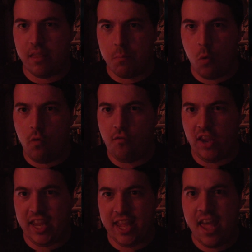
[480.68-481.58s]
the
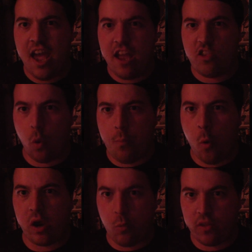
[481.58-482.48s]
movie, to a
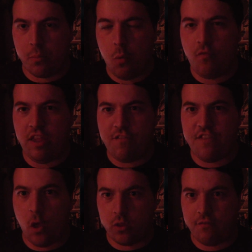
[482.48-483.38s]
point where the movie
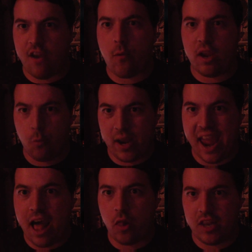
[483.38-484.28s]
felt very
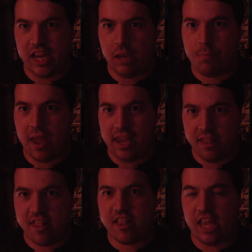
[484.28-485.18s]

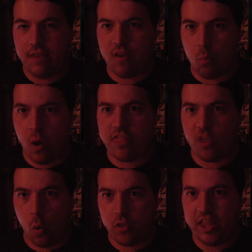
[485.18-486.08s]
reality-based, even with
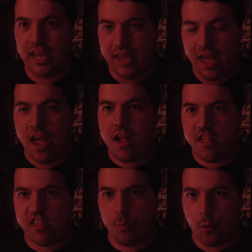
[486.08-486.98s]
all the
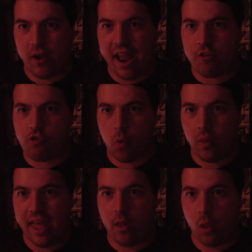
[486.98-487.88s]

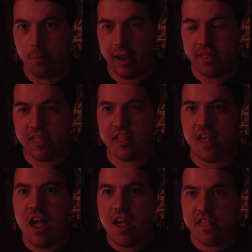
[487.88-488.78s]
supernatural
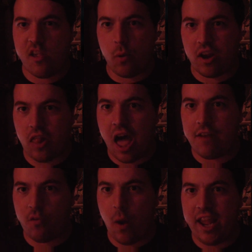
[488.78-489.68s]
elements. So in a lot
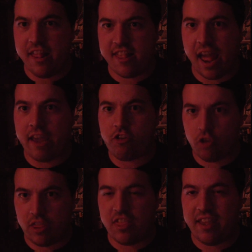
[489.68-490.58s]
of ways, I
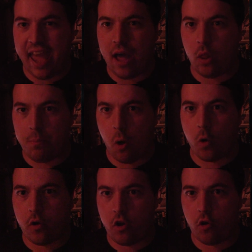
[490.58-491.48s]
actually think Alan
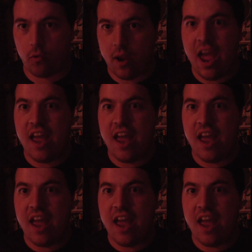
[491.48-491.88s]
Parker